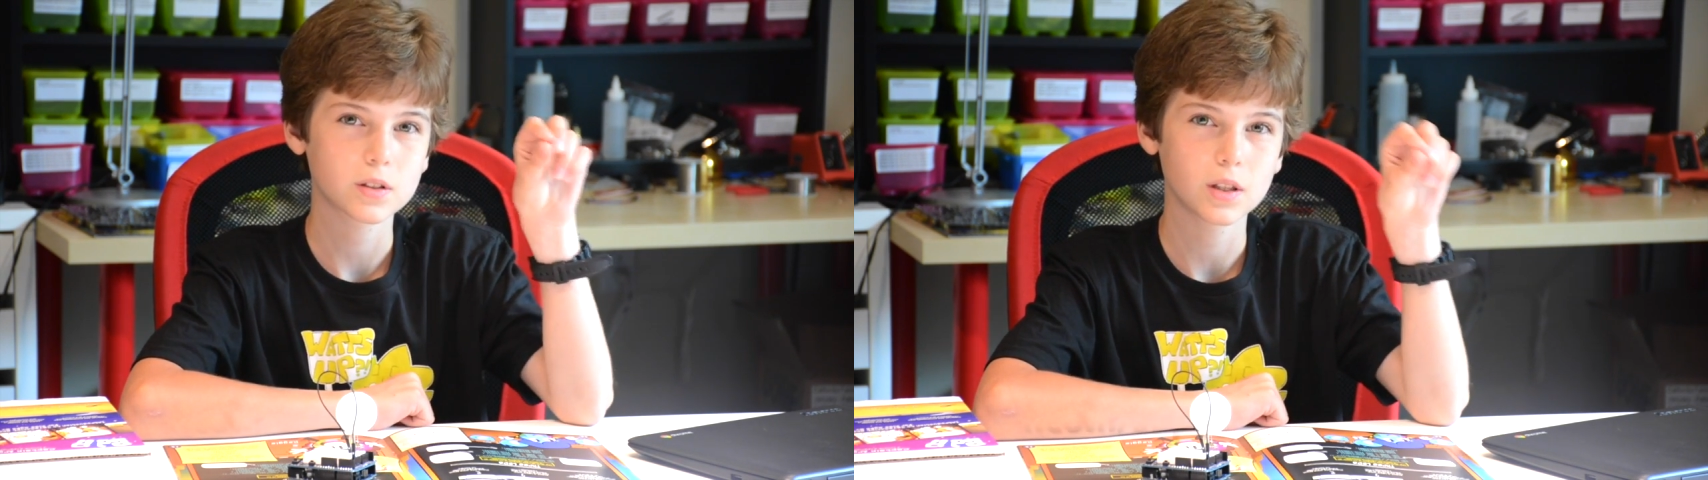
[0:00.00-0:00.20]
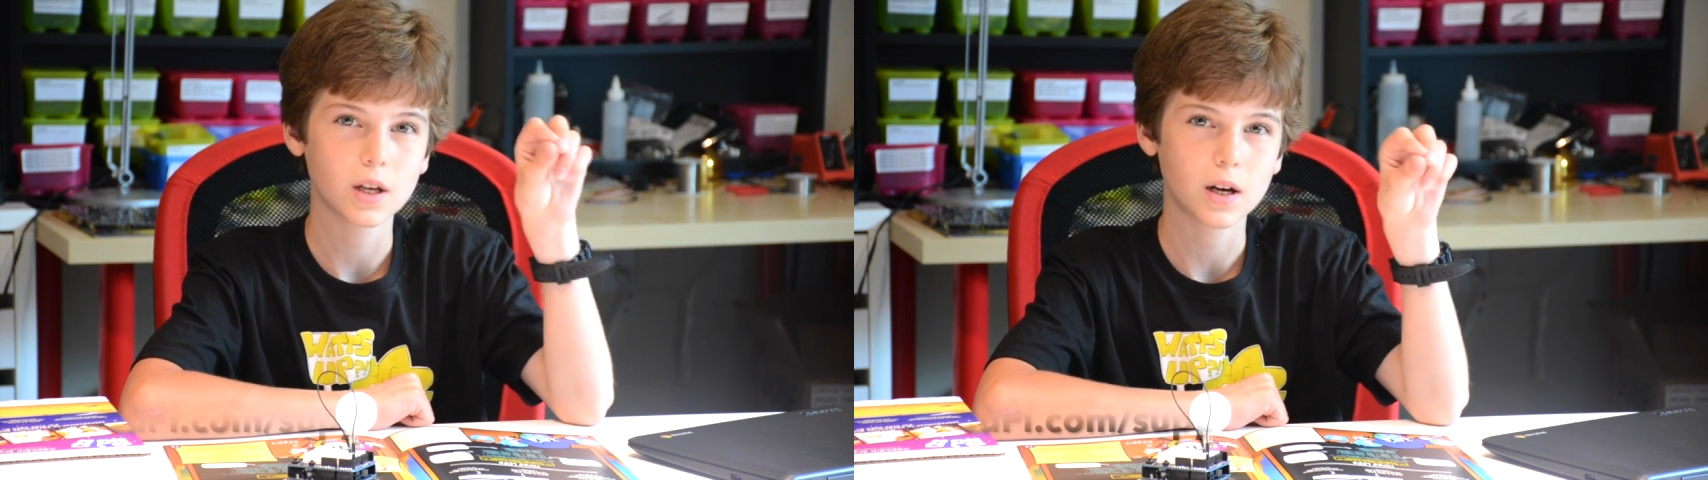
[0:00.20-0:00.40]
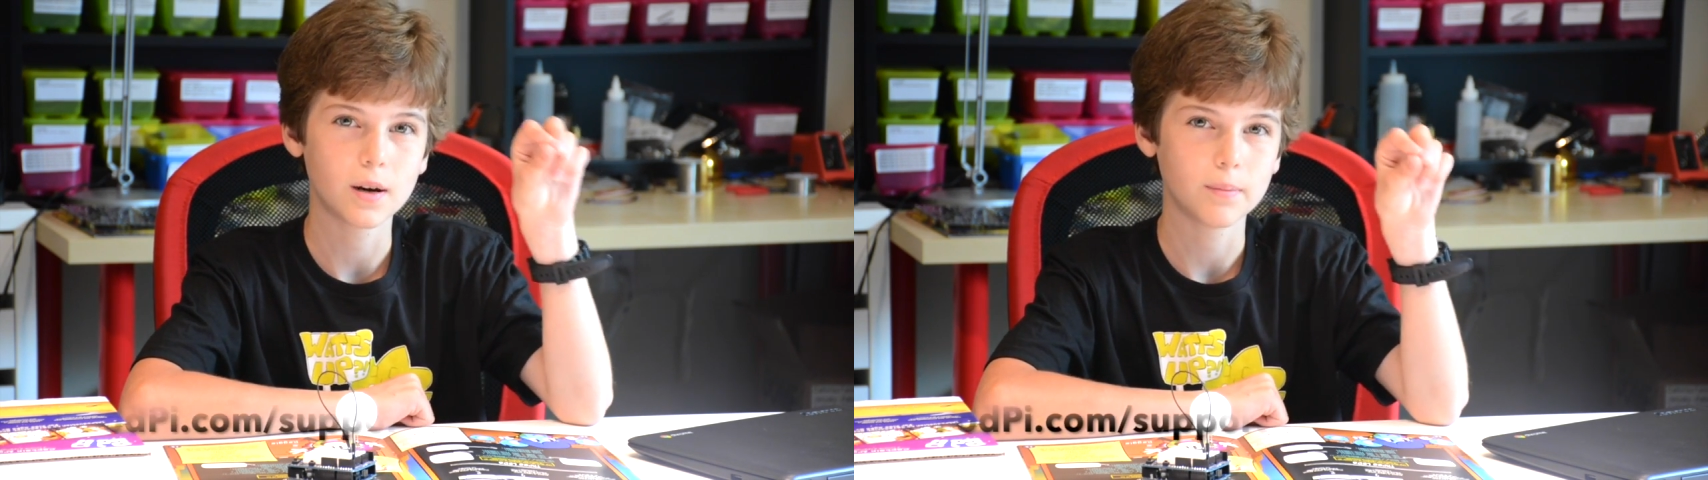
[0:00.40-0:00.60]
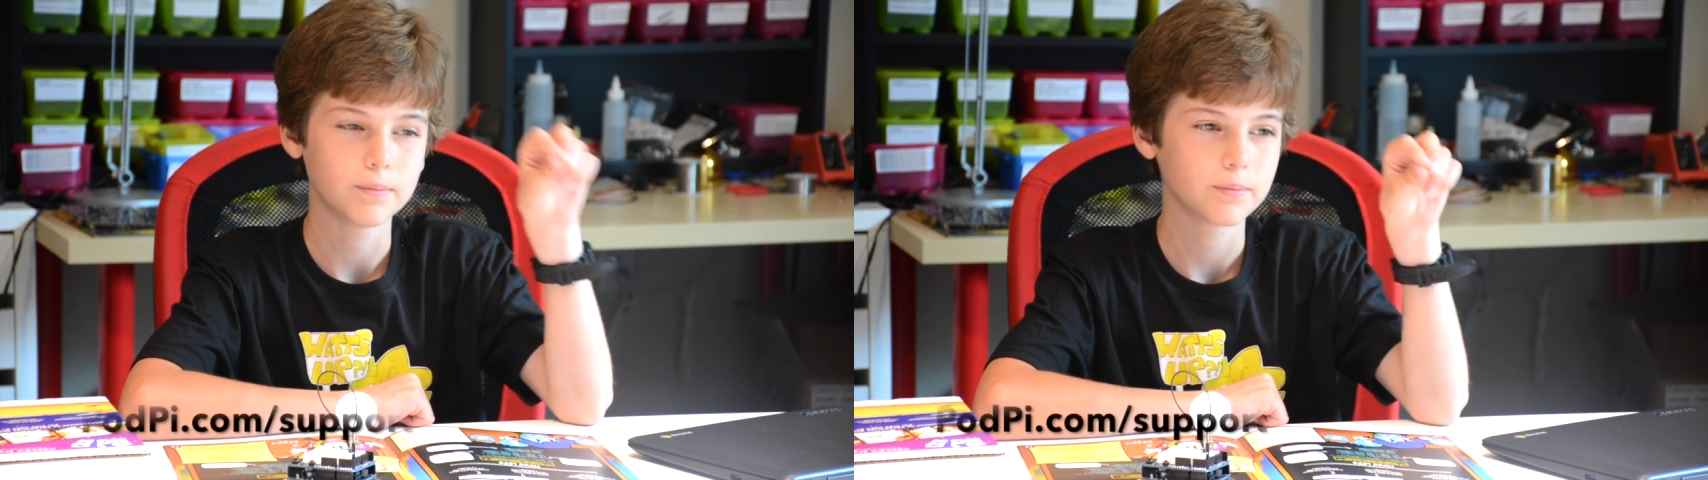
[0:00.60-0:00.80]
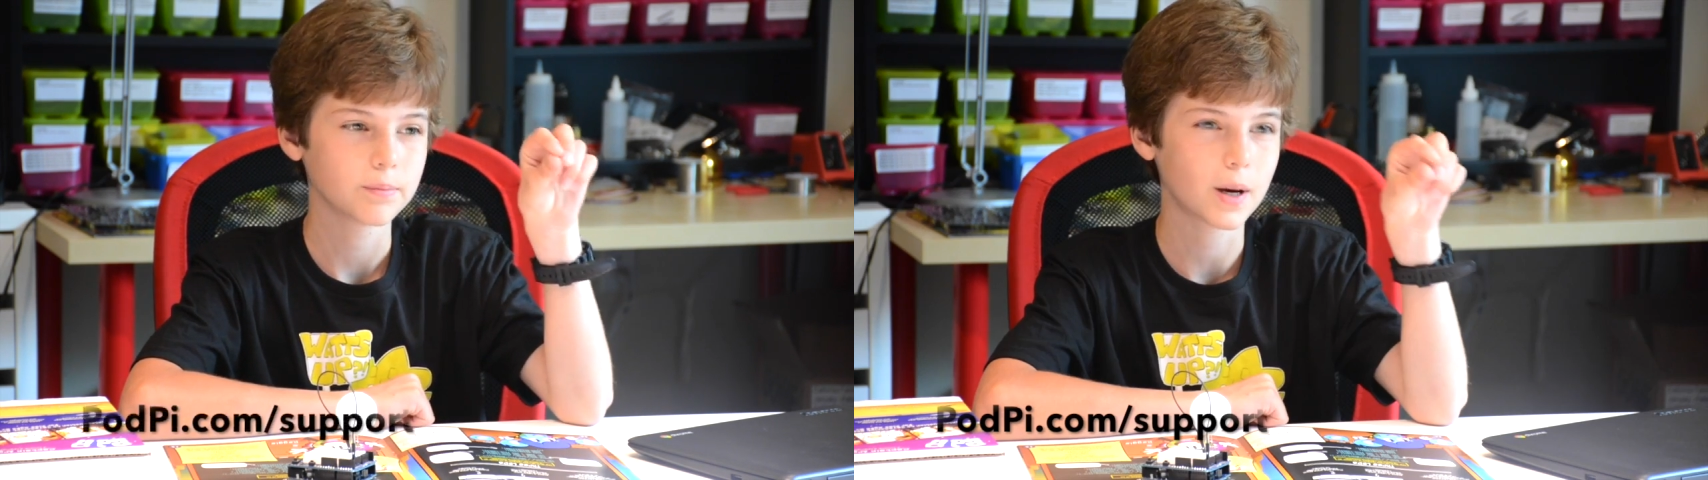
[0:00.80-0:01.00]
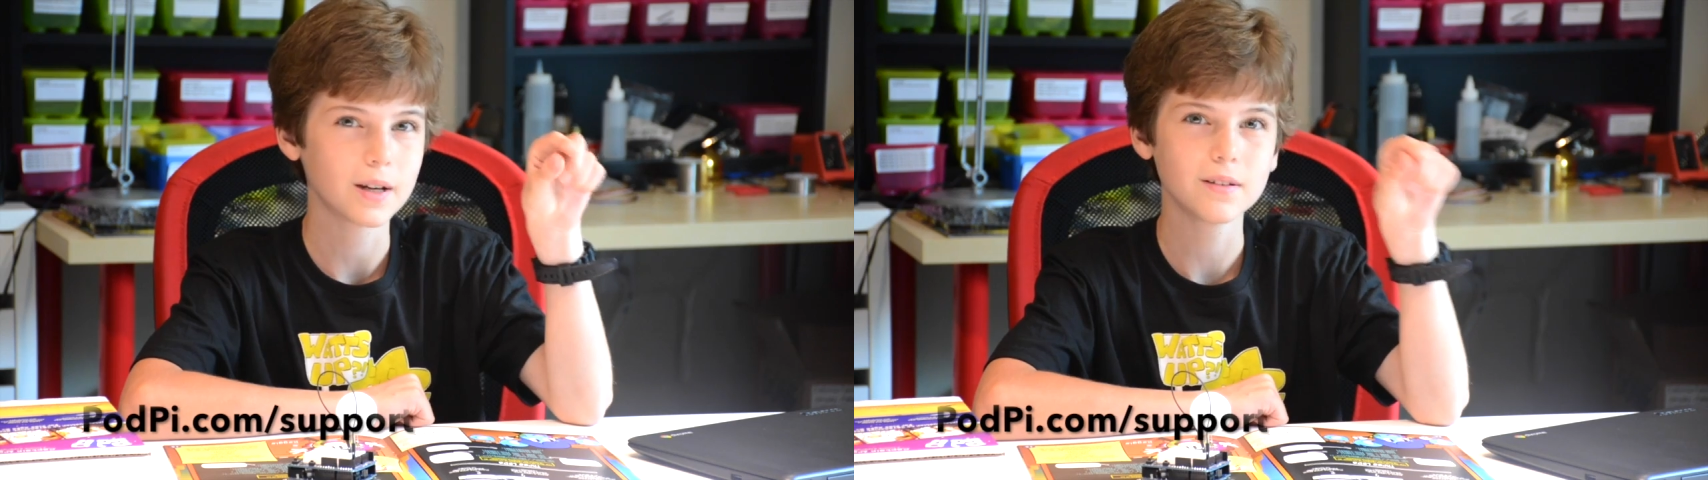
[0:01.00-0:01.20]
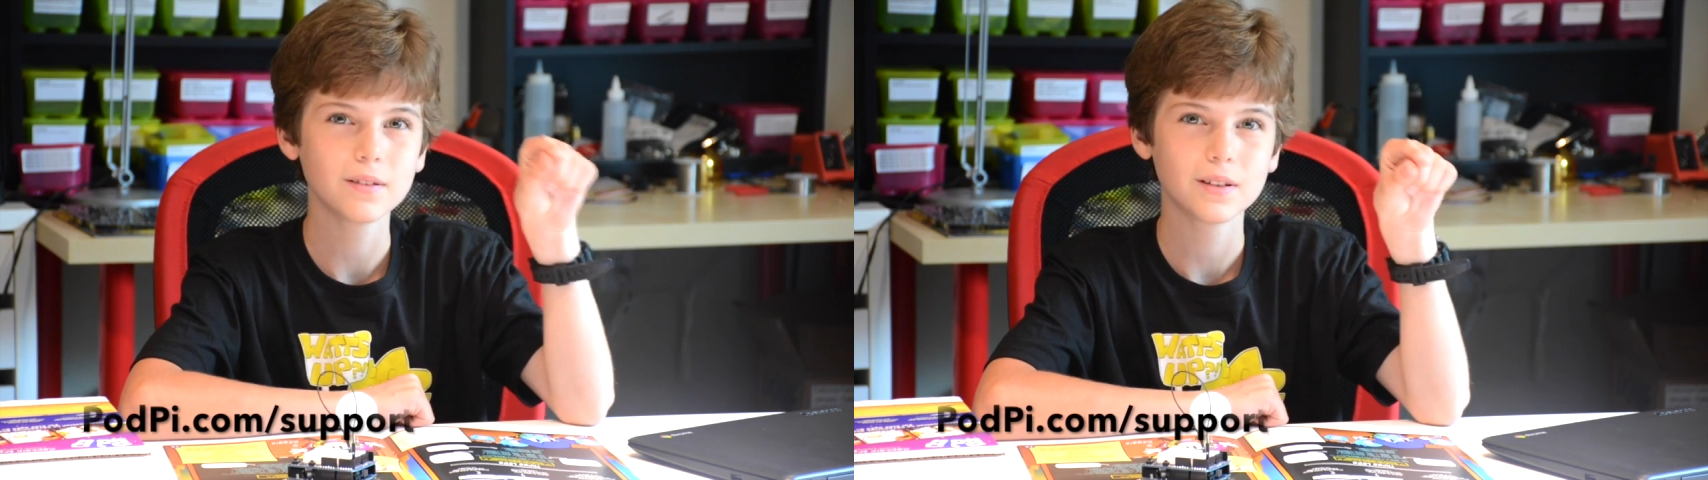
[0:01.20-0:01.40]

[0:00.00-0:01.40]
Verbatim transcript: the um, button.